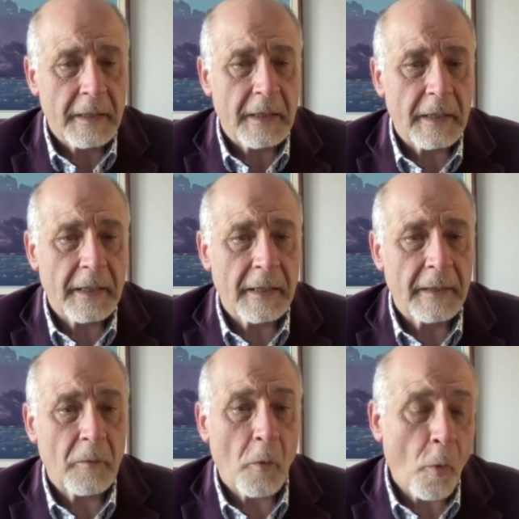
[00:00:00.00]

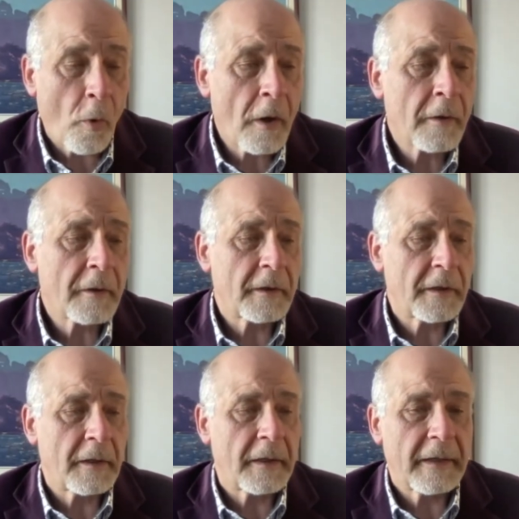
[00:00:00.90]
Or
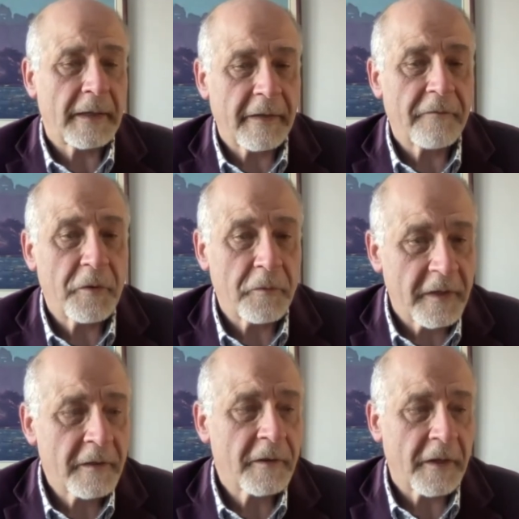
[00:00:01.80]
if
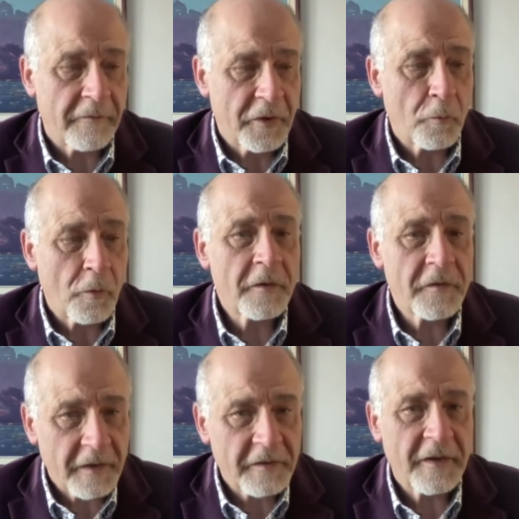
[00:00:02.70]
you were
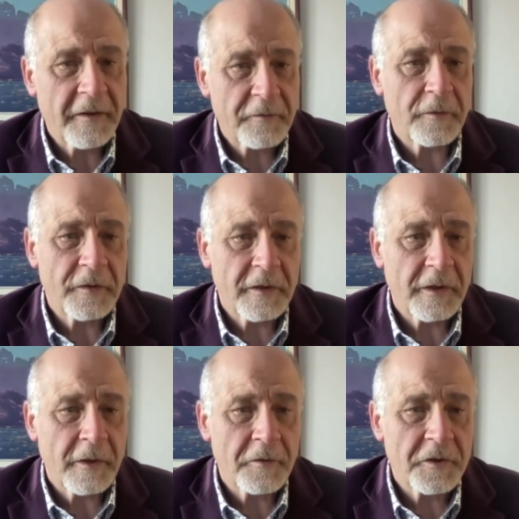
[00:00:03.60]
successful at the
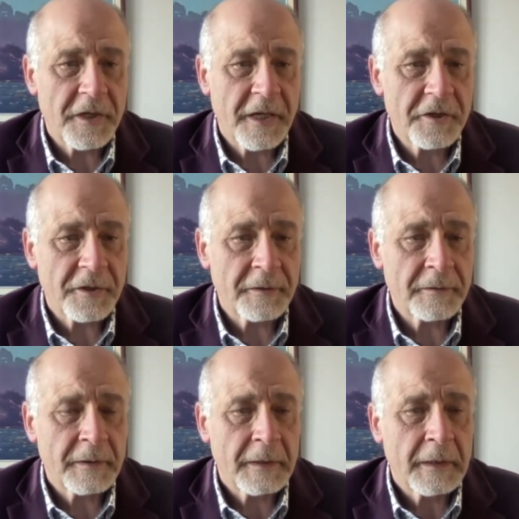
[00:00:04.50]
negotiation,
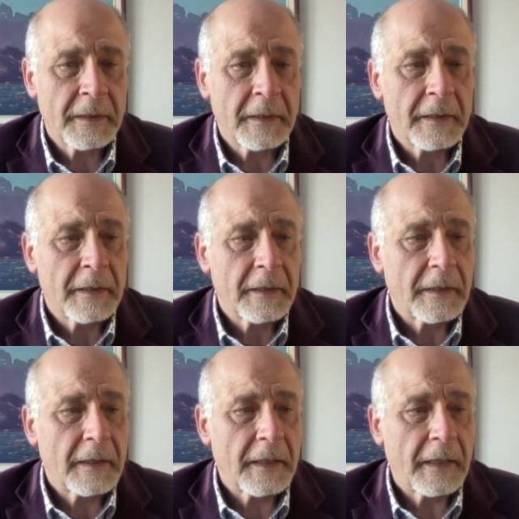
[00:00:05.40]

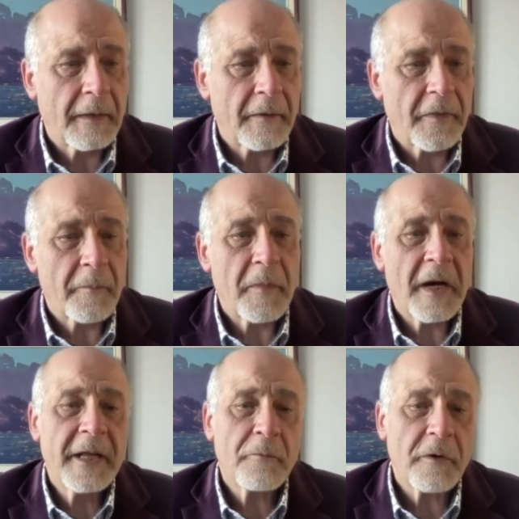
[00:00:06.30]
the
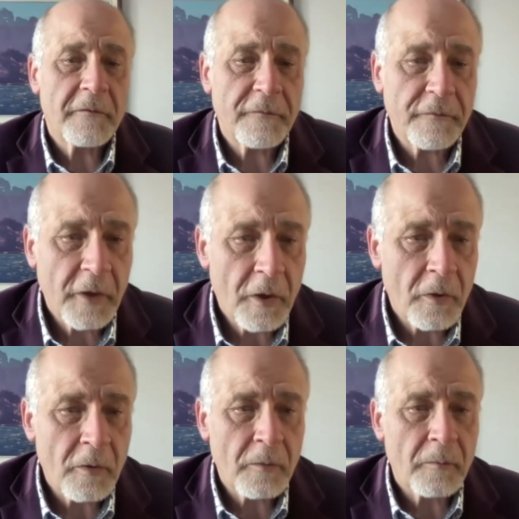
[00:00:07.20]
money would
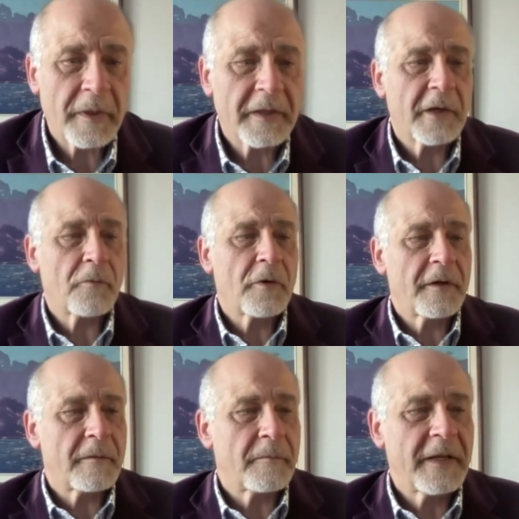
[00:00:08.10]
flow, but there
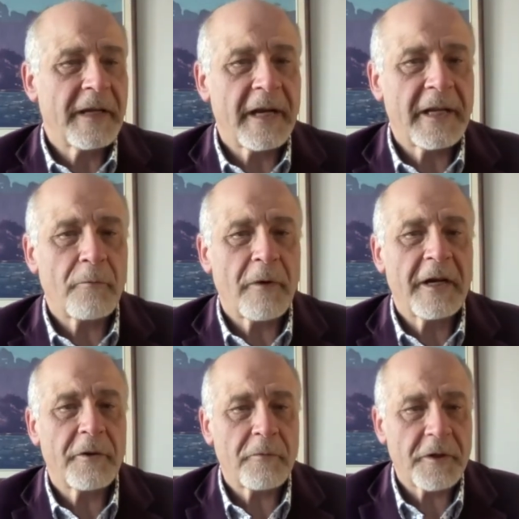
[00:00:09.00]
wouldn't be any way
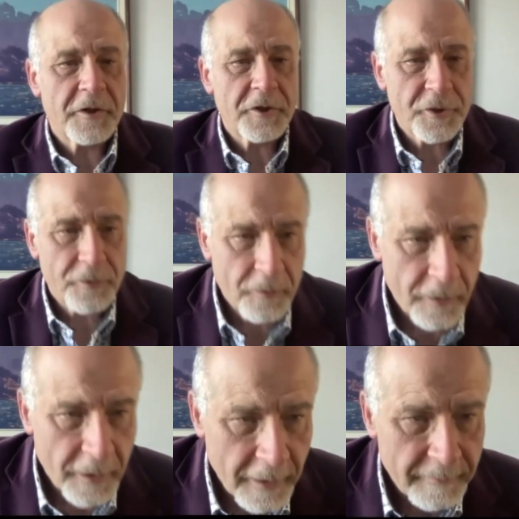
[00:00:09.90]
to
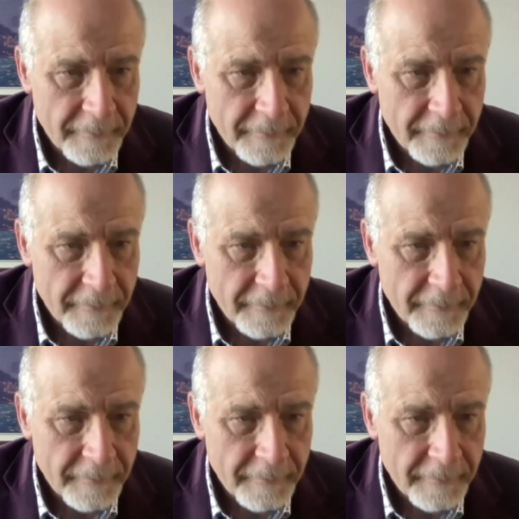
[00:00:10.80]
ensure